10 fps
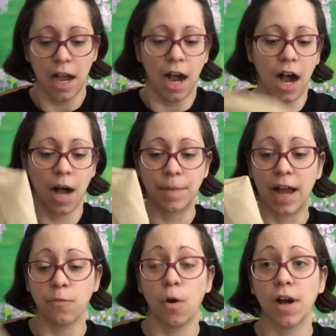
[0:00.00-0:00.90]

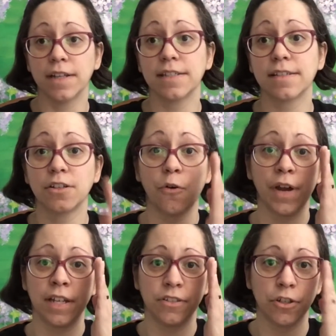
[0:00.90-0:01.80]
I was
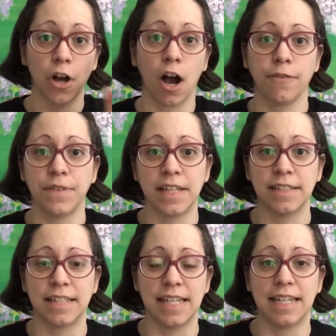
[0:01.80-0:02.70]
going to coffee and
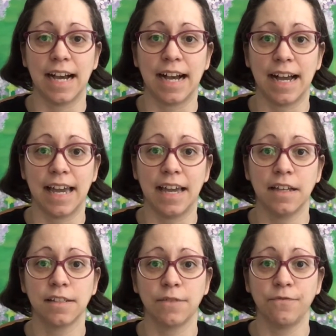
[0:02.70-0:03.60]
tea dye
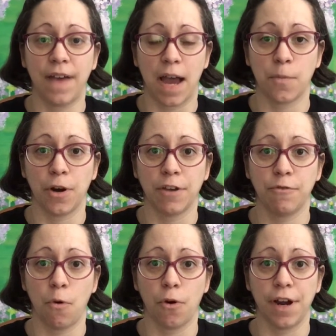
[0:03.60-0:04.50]
some fabric
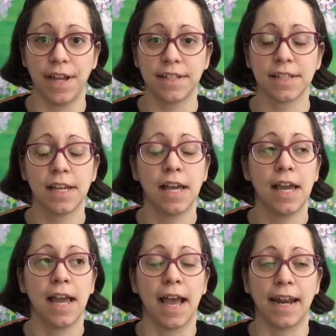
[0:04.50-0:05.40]
for it,
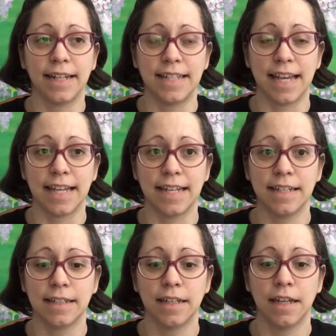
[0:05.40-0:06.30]
and I did.
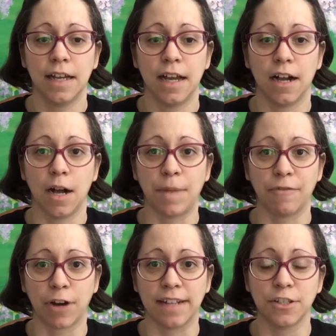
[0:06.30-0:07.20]
I
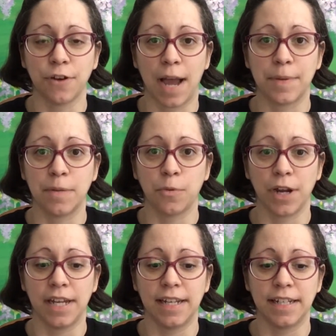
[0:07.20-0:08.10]
forgot to grab it and bring
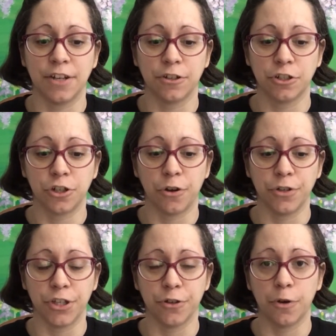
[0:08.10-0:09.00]
it in here to show
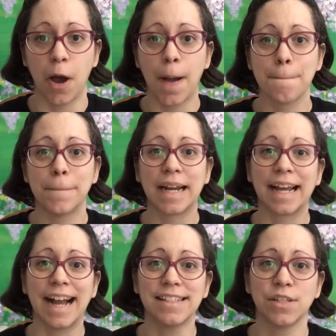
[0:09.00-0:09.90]
you. But I
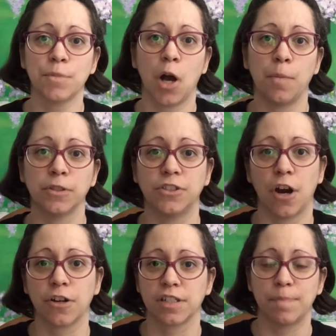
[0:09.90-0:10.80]
got some couple
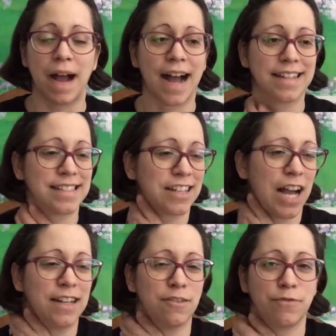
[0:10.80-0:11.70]
dark spots,
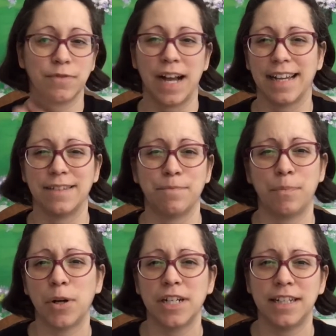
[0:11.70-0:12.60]
I
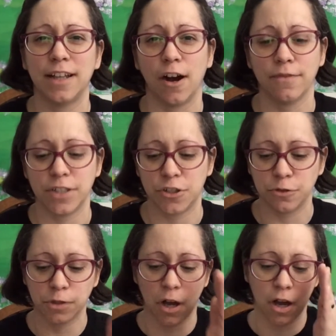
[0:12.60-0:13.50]
put it in the oven too
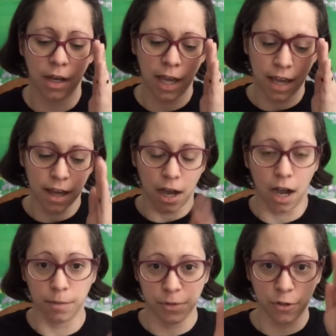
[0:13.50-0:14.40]
long.
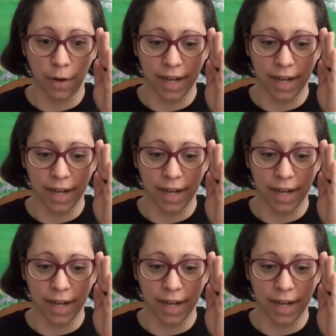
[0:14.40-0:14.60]
So I